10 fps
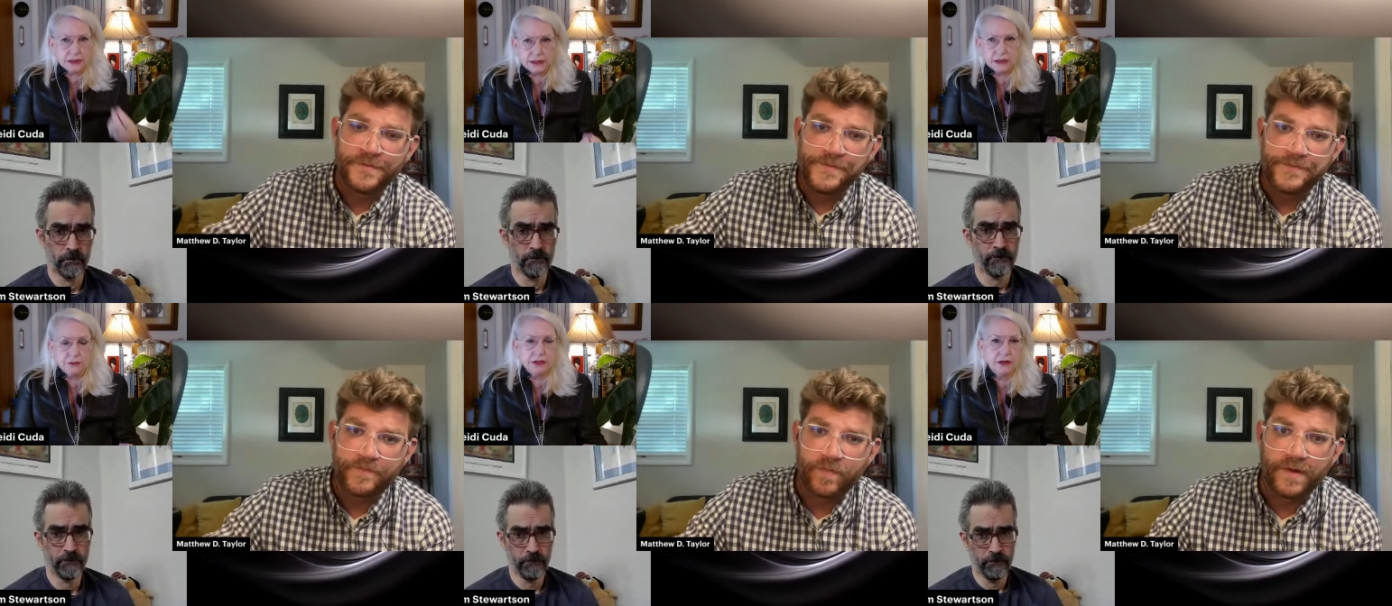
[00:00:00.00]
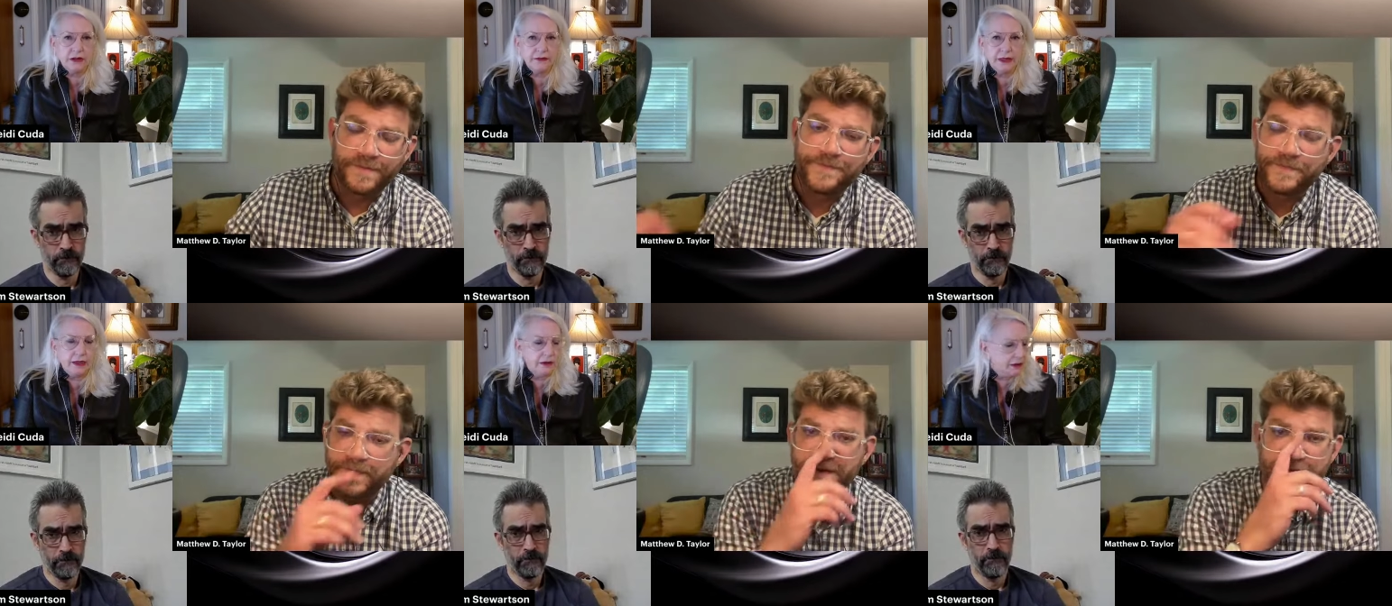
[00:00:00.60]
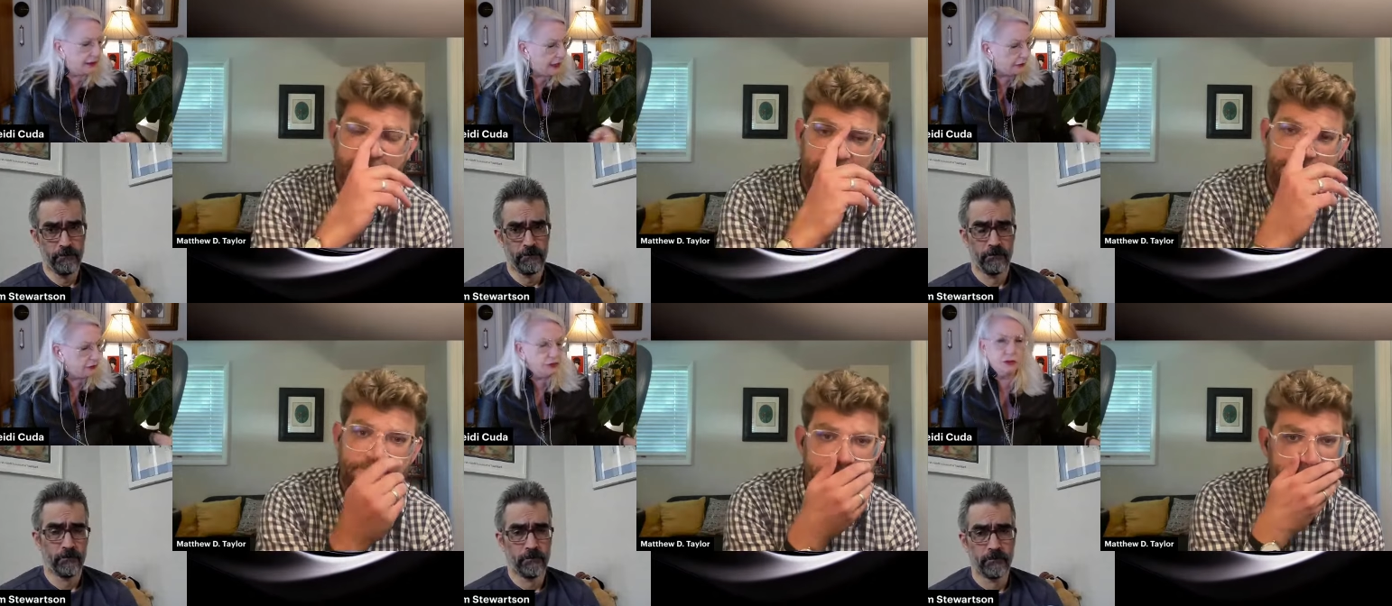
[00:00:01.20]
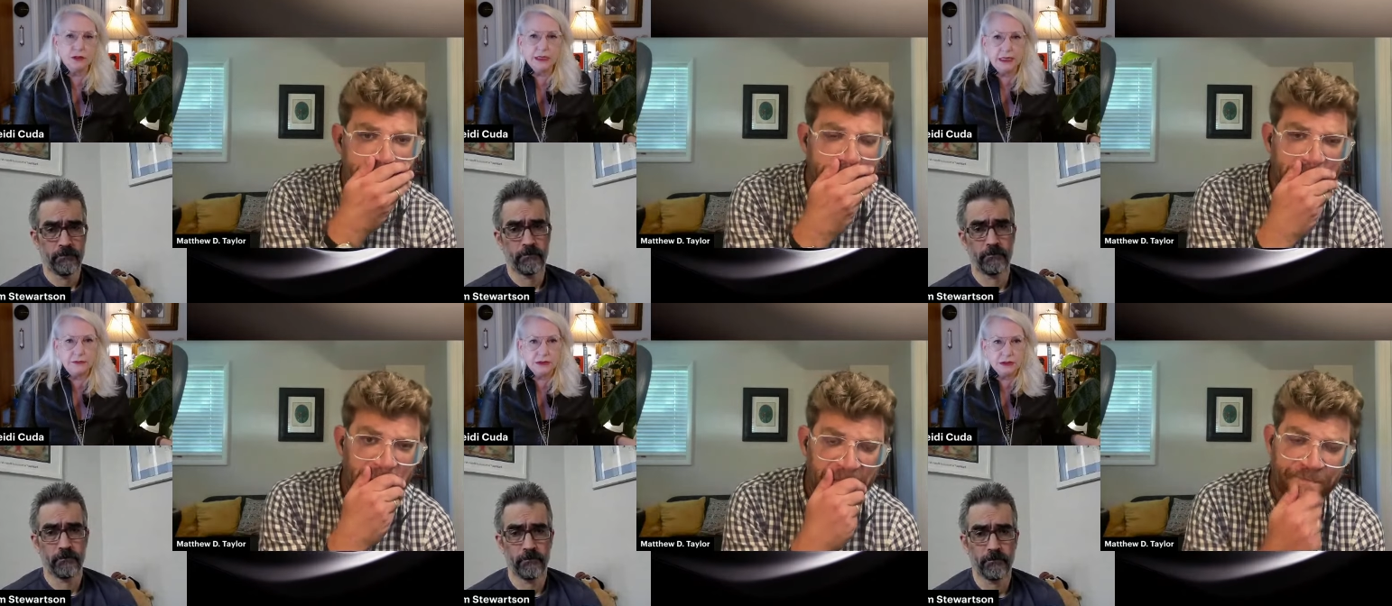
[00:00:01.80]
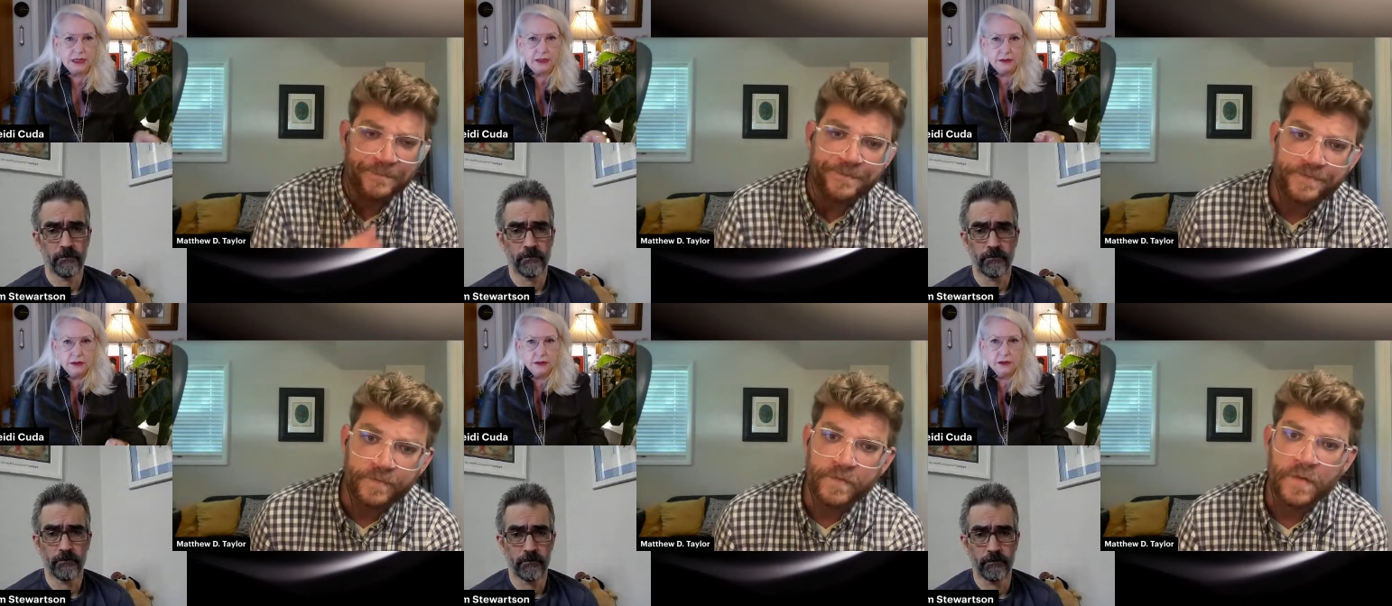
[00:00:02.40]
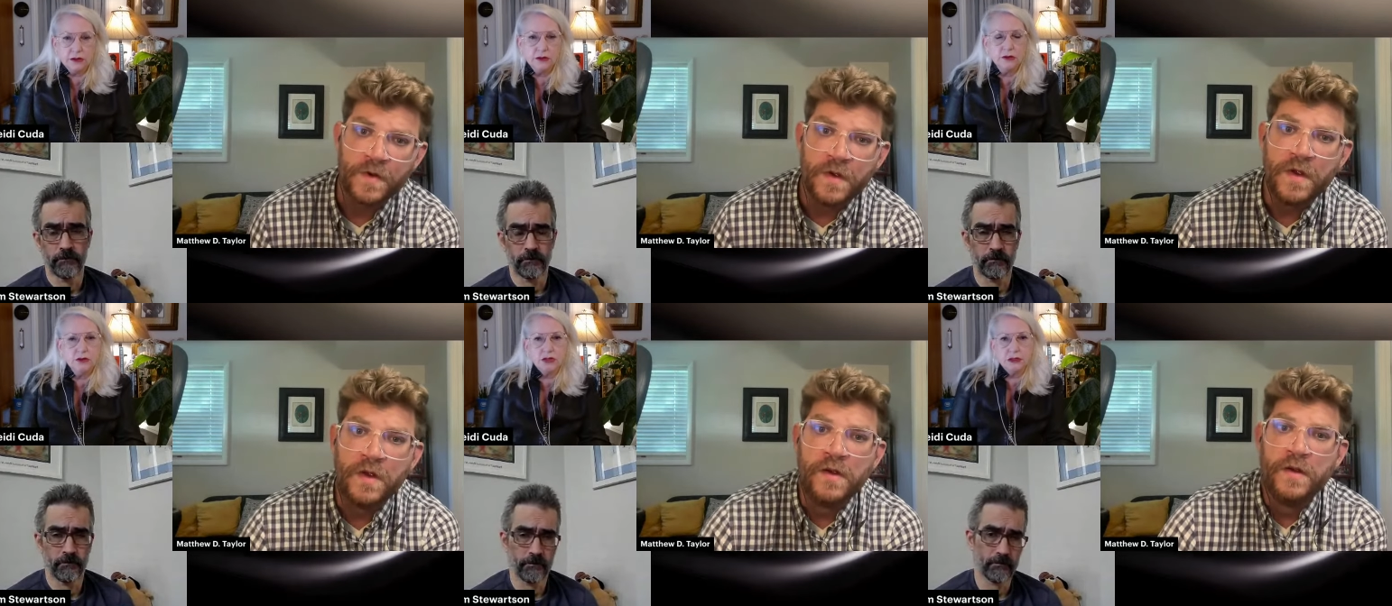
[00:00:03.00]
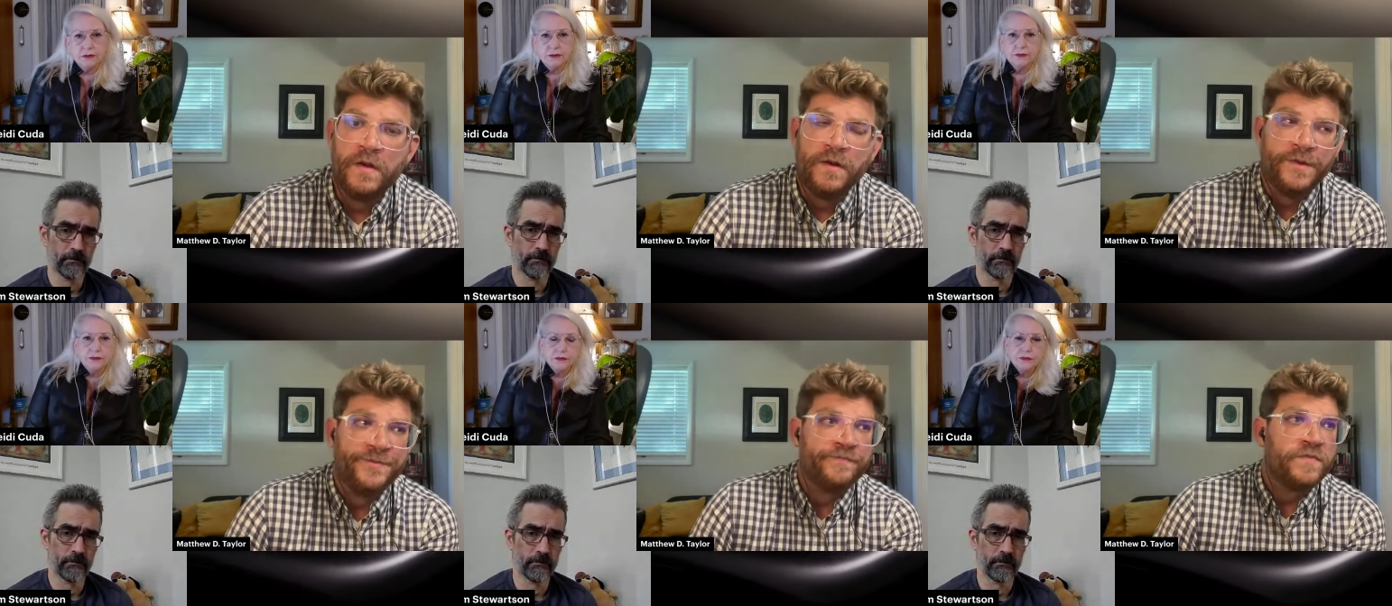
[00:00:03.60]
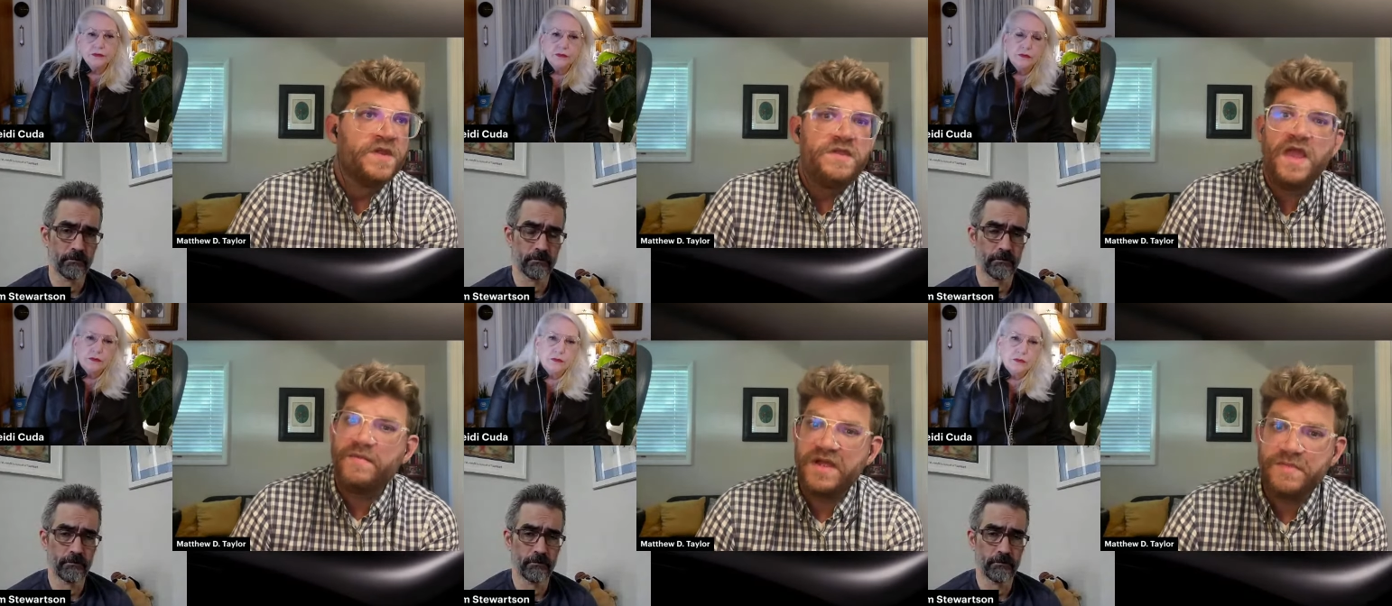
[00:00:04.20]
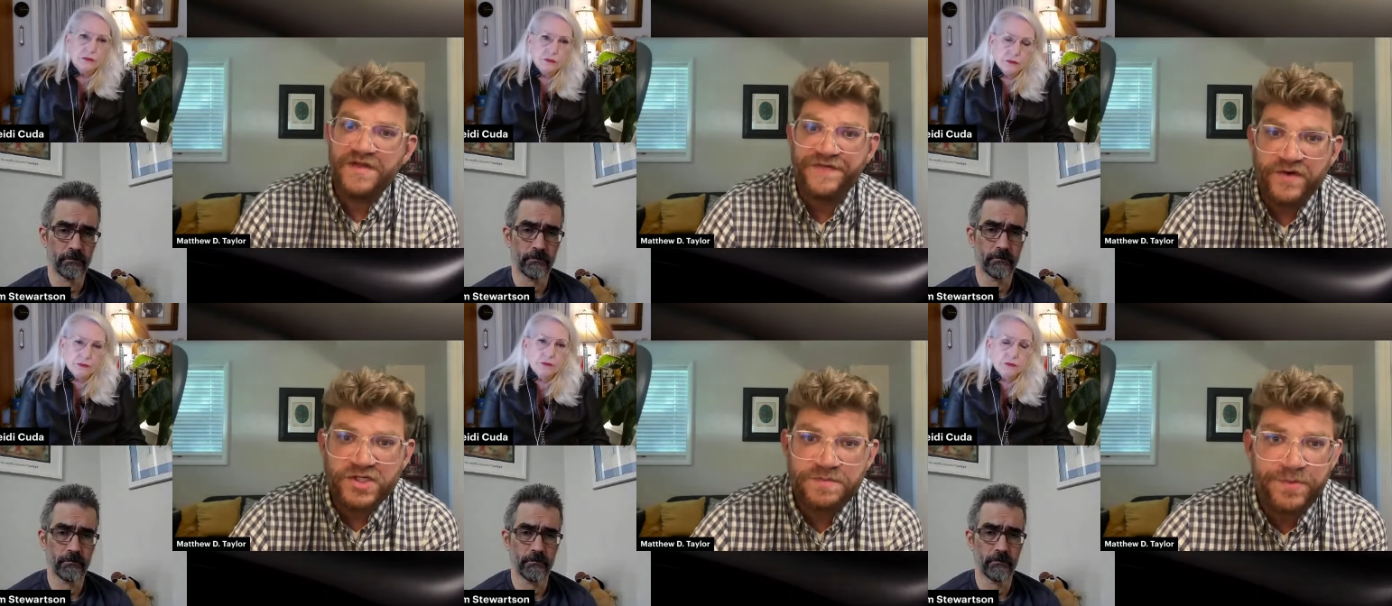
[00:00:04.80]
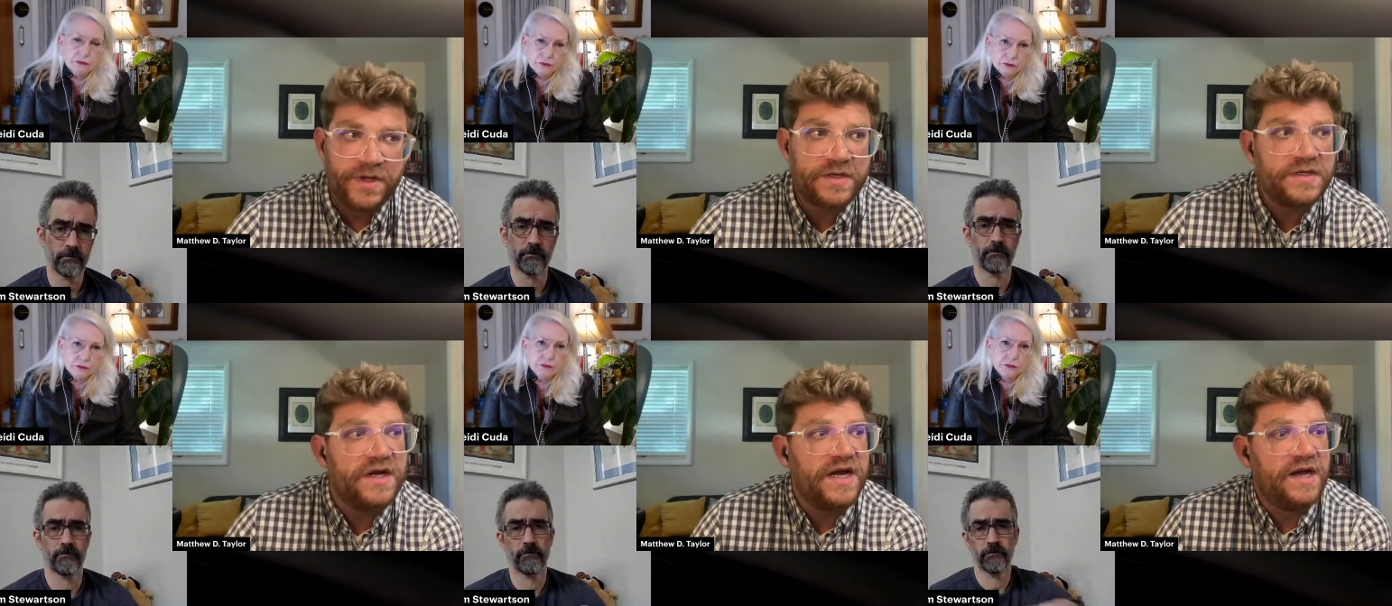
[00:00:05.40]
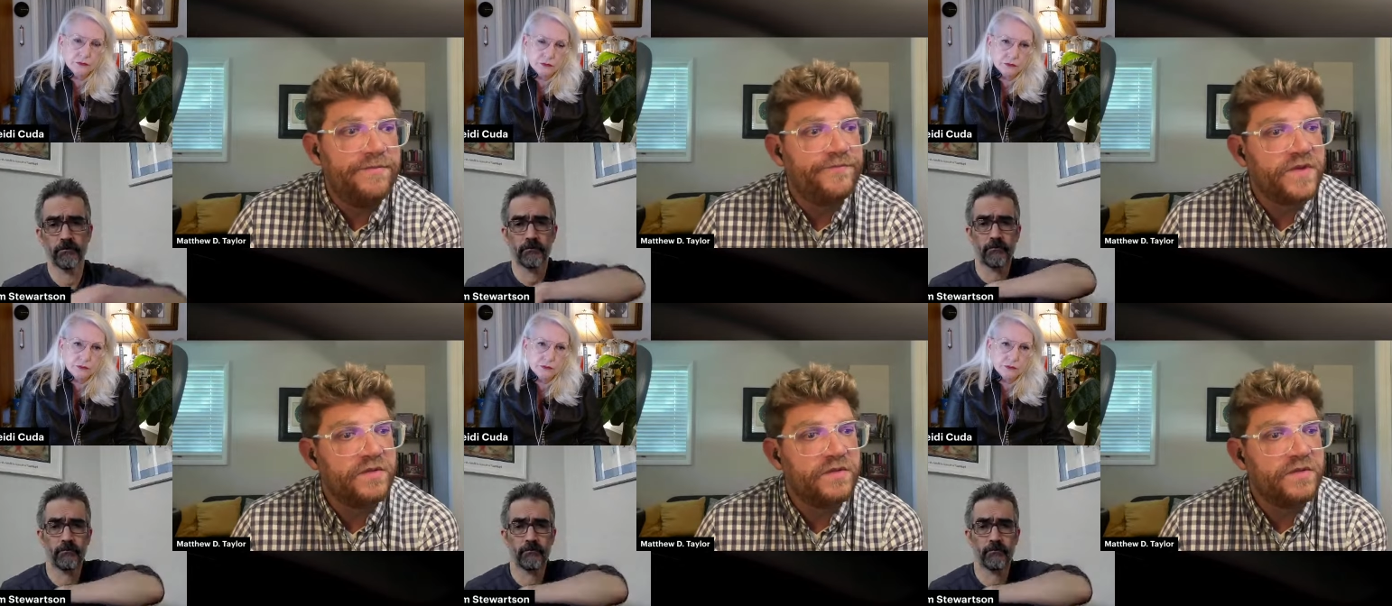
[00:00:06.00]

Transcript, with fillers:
Speaker 1: sentiment on that, on how you sort of came to that conclusion? Yeah, my, my
Speaker 2: first book, um,